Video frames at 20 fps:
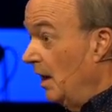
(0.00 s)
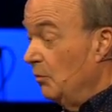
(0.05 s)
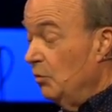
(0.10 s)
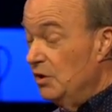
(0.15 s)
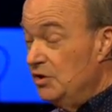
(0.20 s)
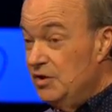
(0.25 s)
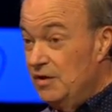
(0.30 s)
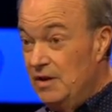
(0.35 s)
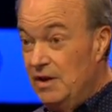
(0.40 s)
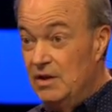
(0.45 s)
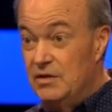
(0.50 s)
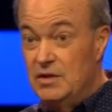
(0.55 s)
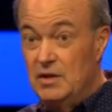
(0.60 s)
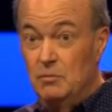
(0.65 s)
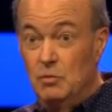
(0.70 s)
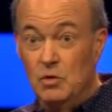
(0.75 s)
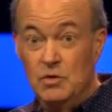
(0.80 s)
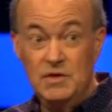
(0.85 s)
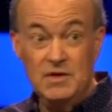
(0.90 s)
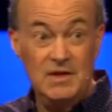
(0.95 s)
And which do you think is
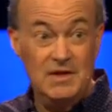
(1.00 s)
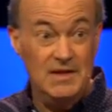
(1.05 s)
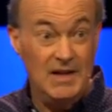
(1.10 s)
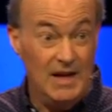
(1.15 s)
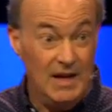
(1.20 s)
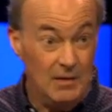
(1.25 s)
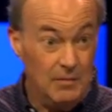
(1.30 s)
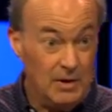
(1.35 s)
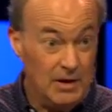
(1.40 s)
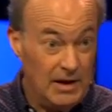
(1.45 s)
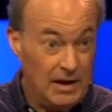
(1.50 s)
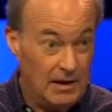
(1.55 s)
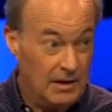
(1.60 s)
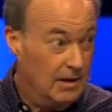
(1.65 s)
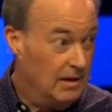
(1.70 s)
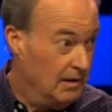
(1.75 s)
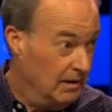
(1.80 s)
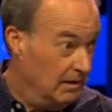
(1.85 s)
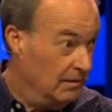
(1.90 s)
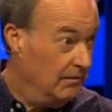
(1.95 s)
the most disabling?
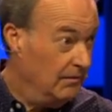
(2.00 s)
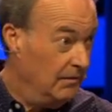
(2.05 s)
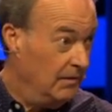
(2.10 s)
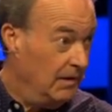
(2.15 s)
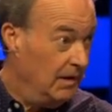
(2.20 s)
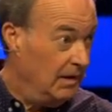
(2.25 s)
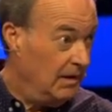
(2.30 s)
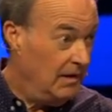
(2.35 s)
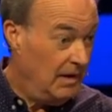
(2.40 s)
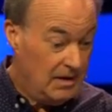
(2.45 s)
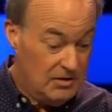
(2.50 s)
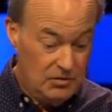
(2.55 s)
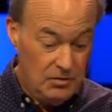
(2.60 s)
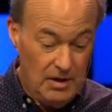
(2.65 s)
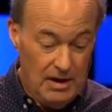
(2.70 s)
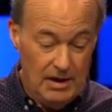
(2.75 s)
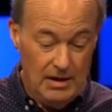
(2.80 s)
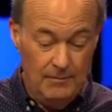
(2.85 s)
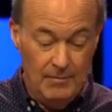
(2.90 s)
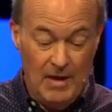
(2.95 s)
That's
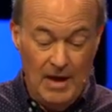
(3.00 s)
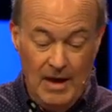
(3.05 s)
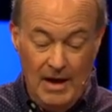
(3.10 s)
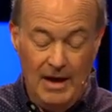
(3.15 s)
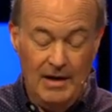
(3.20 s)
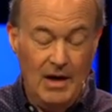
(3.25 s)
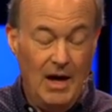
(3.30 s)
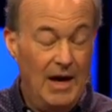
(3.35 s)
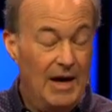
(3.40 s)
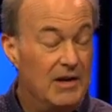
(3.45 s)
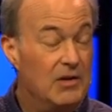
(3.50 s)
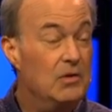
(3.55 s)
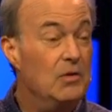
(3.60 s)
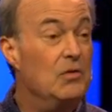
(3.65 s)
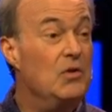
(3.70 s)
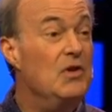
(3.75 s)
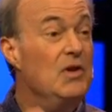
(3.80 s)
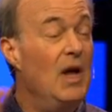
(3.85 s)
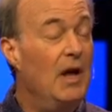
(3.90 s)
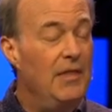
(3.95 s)
right. And I
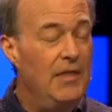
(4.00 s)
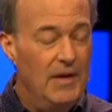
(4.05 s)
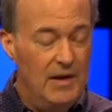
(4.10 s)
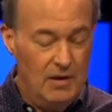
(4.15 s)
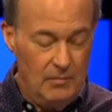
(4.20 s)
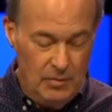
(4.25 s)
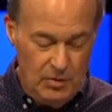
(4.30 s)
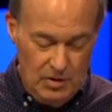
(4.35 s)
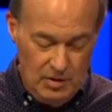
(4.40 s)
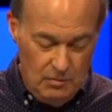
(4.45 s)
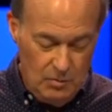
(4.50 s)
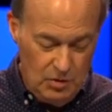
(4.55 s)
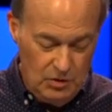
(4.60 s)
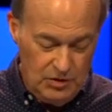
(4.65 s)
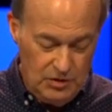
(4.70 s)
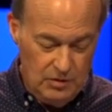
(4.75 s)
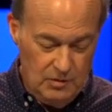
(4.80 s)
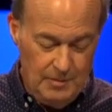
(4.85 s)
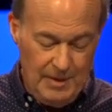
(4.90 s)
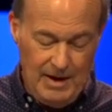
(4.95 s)
knew nothing about
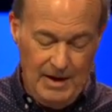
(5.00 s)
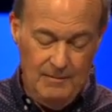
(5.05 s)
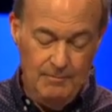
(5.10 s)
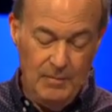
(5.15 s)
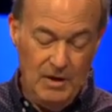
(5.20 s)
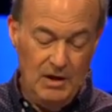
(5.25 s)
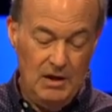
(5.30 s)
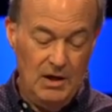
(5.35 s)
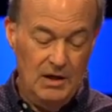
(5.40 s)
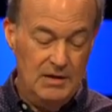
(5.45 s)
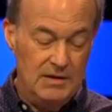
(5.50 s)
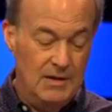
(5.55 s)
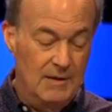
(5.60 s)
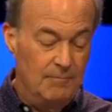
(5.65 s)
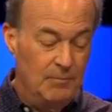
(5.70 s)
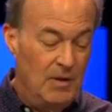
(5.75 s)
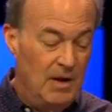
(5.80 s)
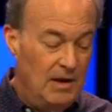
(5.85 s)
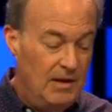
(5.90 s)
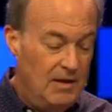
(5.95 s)
emotional pain because
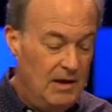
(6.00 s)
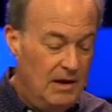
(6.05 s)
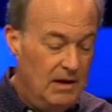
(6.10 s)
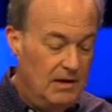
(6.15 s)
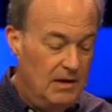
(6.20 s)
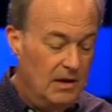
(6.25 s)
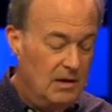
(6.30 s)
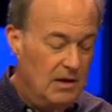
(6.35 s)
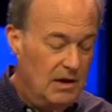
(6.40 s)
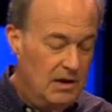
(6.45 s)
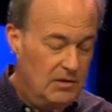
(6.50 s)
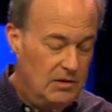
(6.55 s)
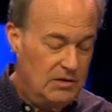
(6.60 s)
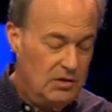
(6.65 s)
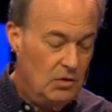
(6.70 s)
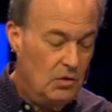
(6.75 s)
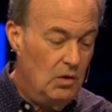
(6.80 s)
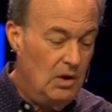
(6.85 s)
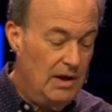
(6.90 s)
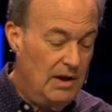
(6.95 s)
in the
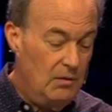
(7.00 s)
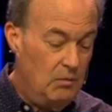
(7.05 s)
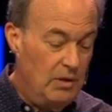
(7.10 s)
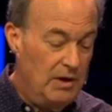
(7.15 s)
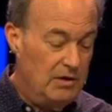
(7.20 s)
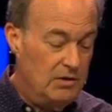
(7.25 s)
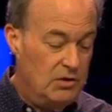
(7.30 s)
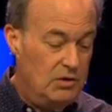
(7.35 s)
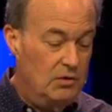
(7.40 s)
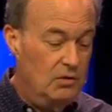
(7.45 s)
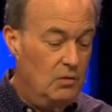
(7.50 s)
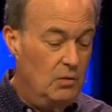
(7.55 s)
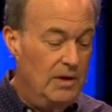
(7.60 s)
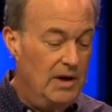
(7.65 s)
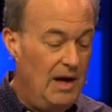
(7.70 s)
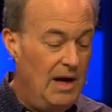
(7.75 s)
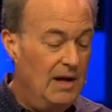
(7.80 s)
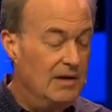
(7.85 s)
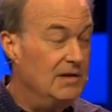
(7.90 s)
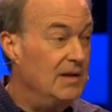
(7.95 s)
school I went to,
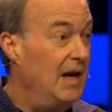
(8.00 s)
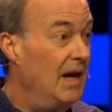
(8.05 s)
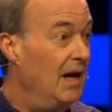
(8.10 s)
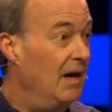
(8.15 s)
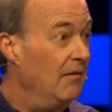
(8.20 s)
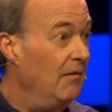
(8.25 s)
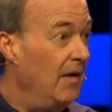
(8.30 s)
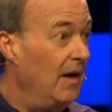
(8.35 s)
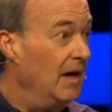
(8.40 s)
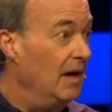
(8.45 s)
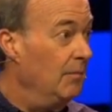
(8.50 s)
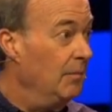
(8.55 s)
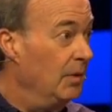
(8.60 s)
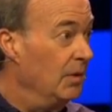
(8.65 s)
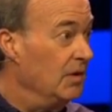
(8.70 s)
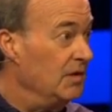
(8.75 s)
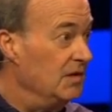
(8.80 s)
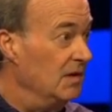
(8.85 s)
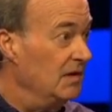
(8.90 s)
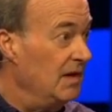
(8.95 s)
we had to have a
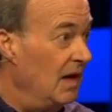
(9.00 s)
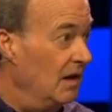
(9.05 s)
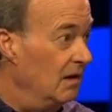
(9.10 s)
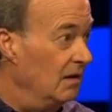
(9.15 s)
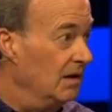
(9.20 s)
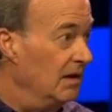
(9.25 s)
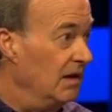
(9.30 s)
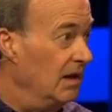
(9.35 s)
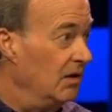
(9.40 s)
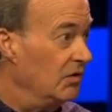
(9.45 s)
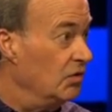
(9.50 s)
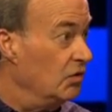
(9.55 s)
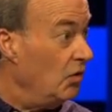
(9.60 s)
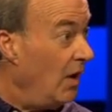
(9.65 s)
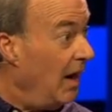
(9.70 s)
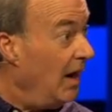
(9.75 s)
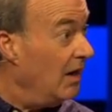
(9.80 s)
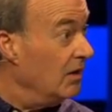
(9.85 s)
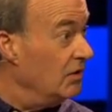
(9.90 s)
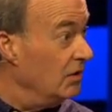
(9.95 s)
personality
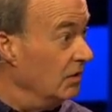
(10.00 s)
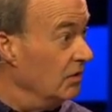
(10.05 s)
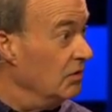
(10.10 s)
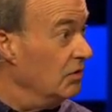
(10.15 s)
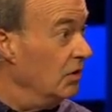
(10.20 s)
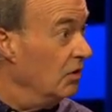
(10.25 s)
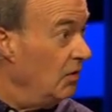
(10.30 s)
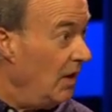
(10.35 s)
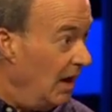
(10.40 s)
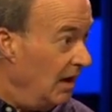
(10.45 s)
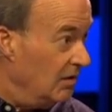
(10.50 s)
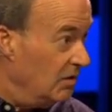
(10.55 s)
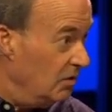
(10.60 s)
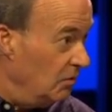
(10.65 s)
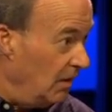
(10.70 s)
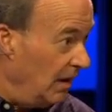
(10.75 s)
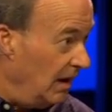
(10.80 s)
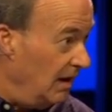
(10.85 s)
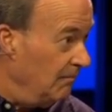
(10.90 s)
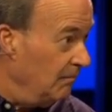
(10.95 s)
extraction to
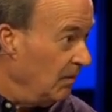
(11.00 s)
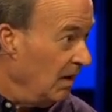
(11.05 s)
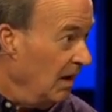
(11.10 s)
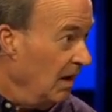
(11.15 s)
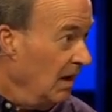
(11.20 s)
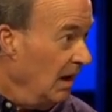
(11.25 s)
graduate.